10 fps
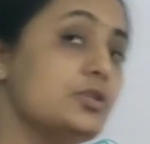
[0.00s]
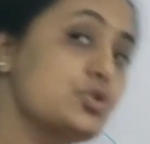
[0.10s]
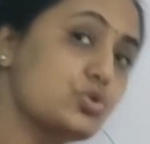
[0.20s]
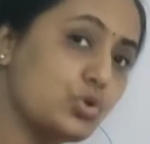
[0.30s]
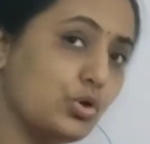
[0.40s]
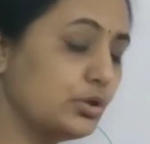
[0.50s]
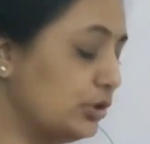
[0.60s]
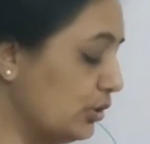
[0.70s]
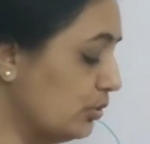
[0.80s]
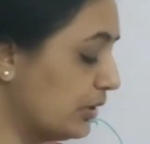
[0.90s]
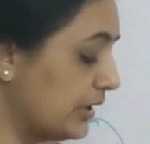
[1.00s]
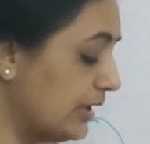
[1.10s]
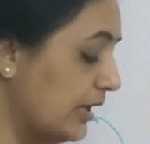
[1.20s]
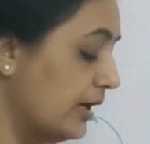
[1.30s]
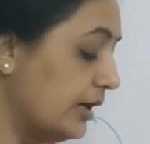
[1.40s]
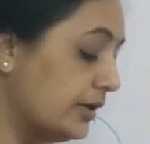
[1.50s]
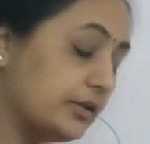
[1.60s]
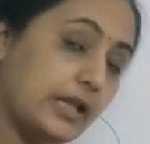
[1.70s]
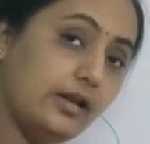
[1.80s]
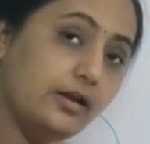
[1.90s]
store the urine
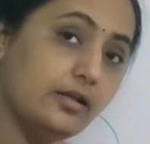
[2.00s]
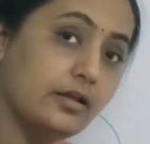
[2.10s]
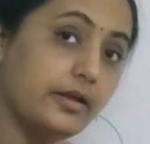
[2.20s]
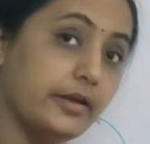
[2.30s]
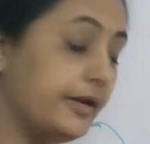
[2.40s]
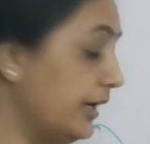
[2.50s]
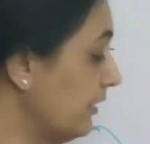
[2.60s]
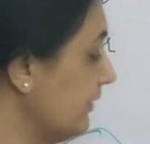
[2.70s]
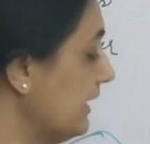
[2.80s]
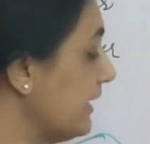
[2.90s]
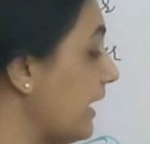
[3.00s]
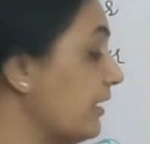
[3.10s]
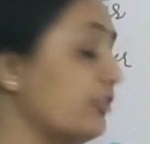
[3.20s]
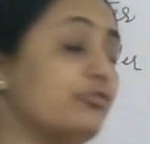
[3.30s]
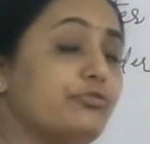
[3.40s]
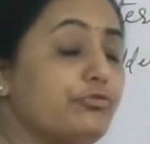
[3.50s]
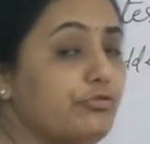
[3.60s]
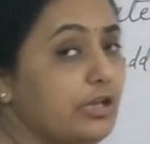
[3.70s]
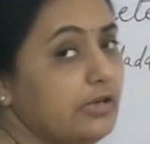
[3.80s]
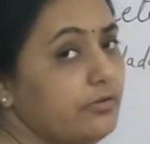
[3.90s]
till it will get
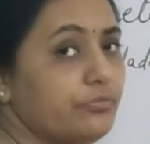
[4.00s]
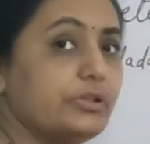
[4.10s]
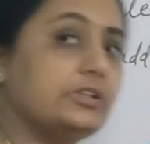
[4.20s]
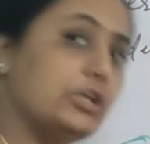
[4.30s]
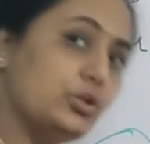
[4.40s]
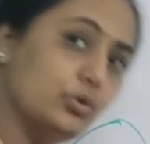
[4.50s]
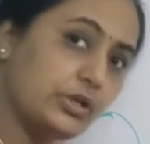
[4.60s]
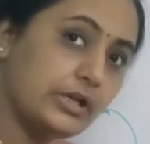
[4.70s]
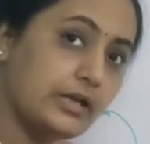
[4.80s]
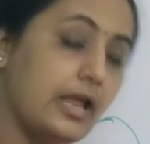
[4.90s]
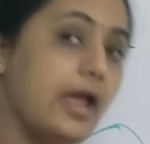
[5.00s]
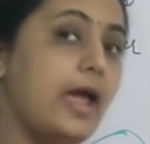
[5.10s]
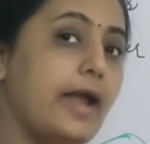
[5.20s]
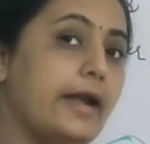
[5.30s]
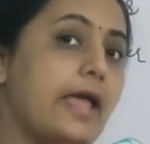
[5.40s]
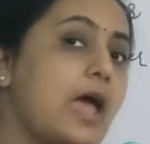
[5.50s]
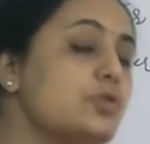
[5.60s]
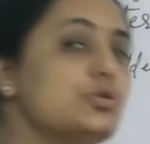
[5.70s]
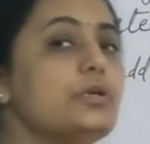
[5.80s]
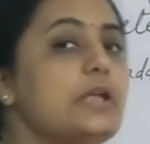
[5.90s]
filled with the urine, and as
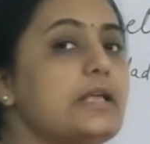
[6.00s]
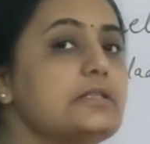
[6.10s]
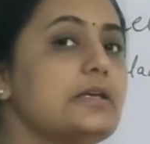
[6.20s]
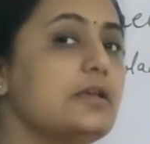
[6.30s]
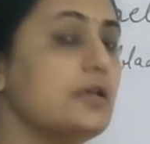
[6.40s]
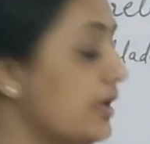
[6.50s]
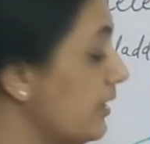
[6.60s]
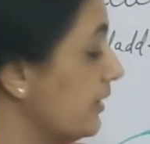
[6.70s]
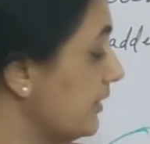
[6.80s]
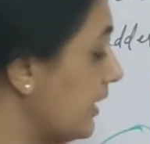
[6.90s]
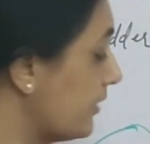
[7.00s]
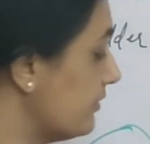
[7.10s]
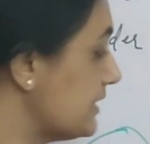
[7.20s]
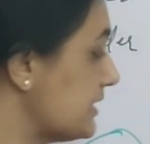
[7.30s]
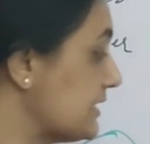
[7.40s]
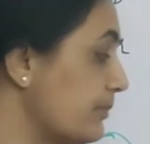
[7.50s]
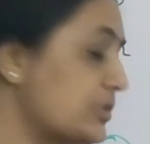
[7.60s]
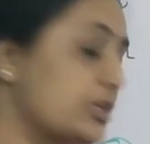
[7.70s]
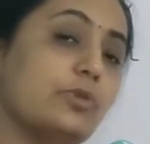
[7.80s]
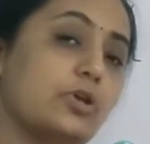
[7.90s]
soon as the nervous
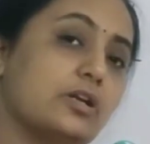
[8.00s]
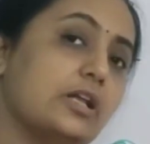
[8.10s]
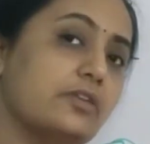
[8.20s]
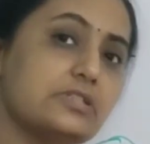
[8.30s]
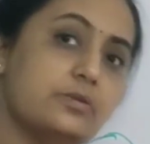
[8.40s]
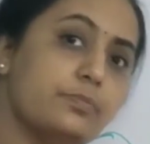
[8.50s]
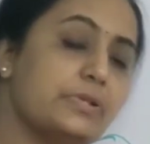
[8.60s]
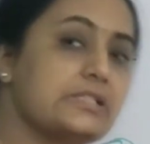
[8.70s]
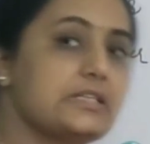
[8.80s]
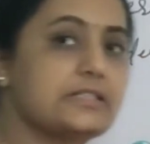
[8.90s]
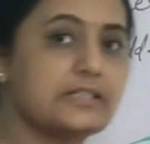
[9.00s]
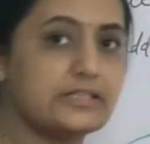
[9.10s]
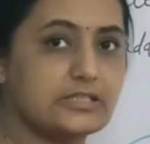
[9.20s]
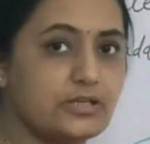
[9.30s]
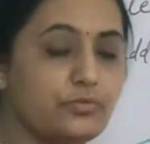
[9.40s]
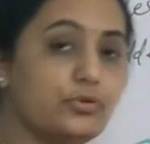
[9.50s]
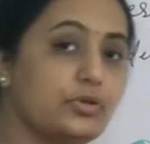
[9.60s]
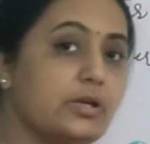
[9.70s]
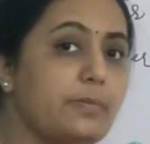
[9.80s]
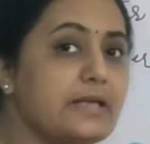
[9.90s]
symptom or nervous impulses receive,
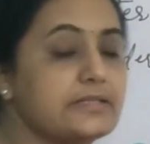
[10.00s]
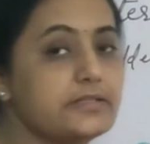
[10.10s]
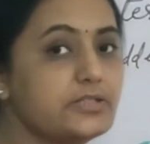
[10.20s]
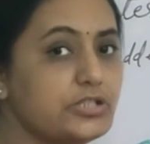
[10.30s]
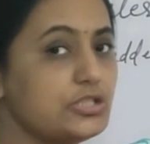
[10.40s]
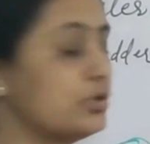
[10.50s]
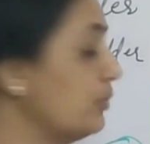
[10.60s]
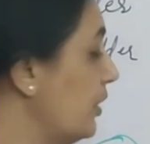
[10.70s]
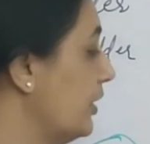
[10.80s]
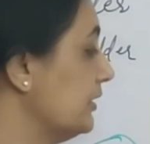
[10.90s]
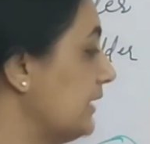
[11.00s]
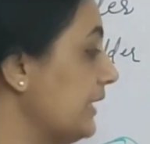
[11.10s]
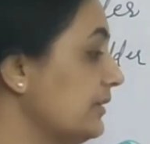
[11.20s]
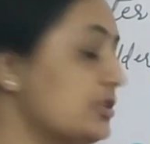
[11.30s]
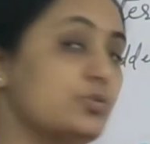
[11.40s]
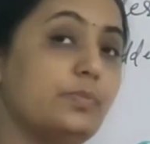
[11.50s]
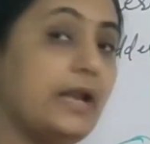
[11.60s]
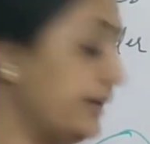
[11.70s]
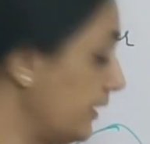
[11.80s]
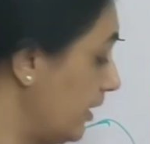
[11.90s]
neural message receive, then this
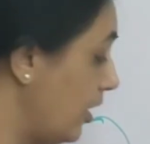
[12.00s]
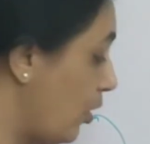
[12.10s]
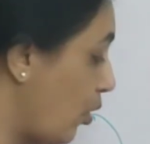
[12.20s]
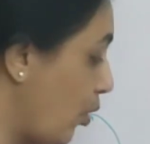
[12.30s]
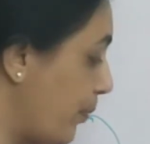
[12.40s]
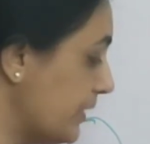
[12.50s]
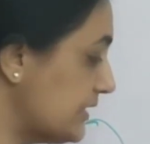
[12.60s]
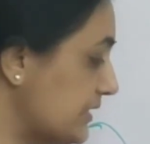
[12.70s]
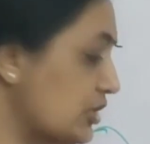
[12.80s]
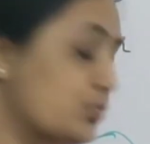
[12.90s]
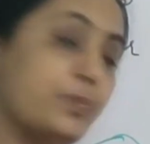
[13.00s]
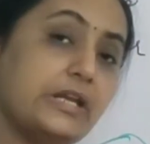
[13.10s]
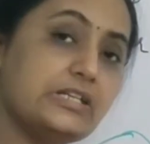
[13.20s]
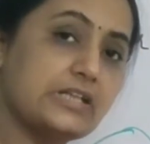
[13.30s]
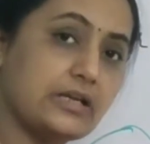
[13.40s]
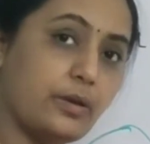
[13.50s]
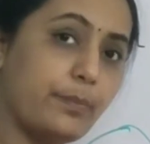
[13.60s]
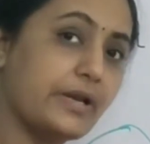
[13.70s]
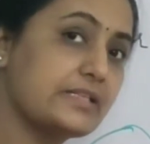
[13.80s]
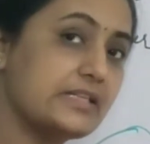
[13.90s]
bladder opens the sphincter
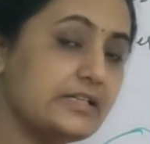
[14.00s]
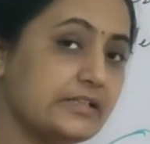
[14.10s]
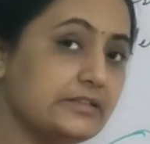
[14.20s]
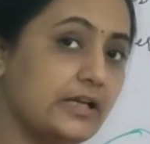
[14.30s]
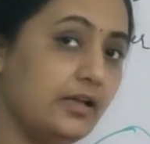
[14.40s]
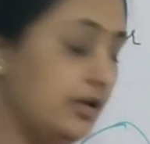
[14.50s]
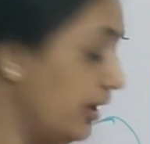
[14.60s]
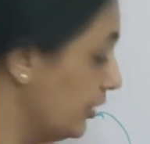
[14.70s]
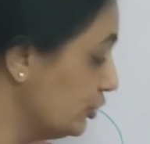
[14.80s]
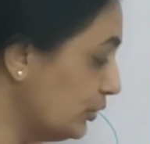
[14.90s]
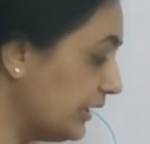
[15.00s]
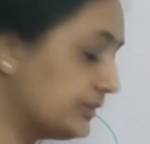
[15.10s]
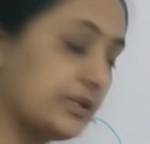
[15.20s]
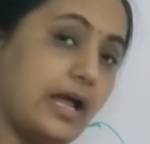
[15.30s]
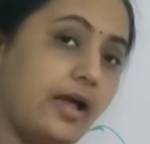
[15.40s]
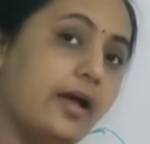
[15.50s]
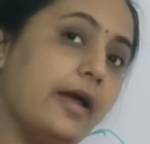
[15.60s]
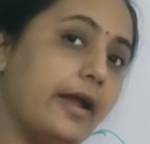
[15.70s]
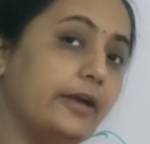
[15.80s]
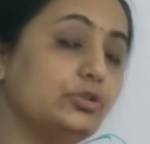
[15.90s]
present in the urethra,
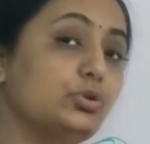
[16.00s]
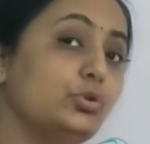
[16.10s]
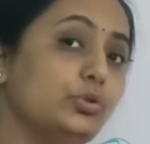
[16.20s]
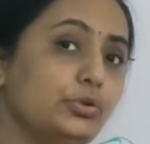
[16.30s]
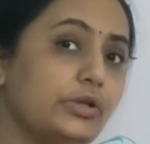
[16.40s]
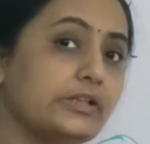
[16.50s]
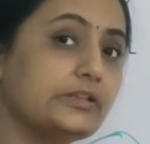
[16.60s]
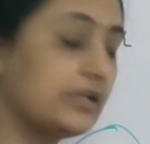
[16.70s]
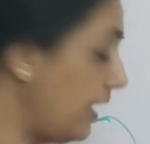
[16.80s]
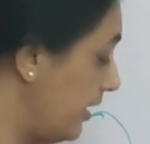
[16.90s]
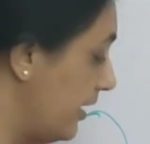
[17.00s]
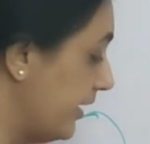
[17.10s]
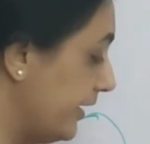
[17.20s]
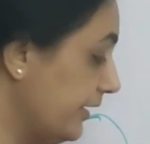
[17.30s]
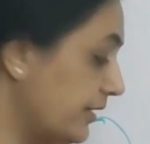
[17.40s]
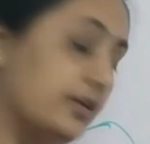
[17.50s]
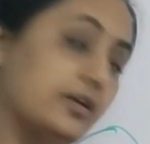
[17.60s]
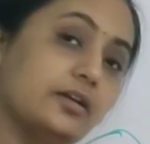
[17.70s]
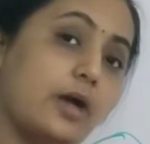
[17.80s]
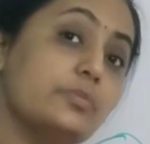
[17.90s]
and through urethra it
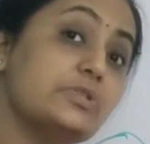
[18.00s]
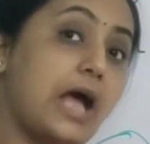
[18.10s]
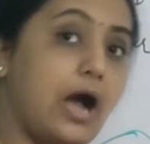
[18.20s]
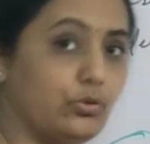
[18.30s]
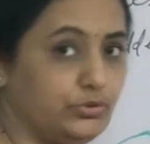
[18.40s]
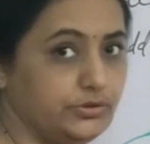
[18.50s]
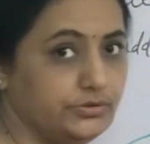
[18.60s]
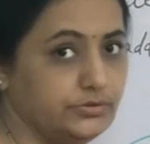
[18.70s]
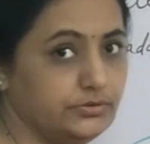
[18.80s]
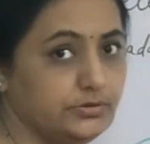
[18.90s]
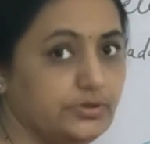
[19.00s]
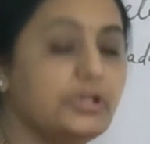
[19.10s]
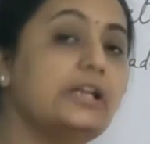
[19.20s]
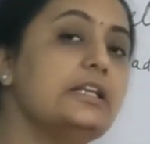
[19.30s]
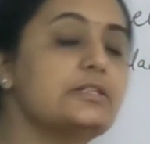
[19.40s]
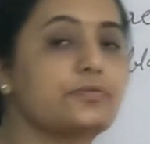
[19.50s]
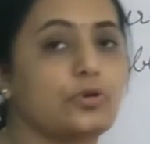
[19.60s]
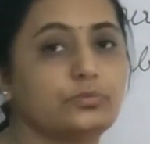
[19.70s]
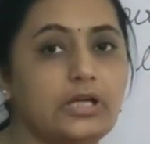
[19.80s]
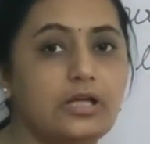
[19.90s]
comes out, released
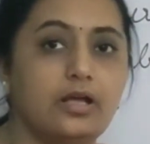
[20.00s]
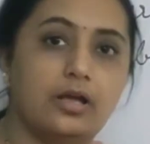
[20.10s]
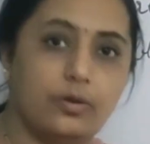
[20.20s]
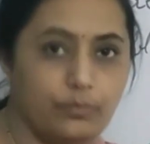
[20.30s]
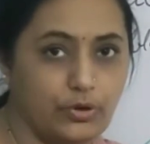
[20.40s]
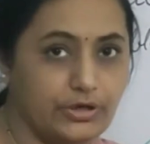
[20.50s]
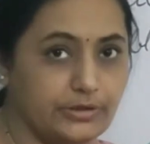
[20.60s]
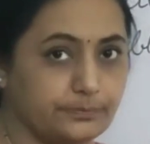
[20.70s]
from the body.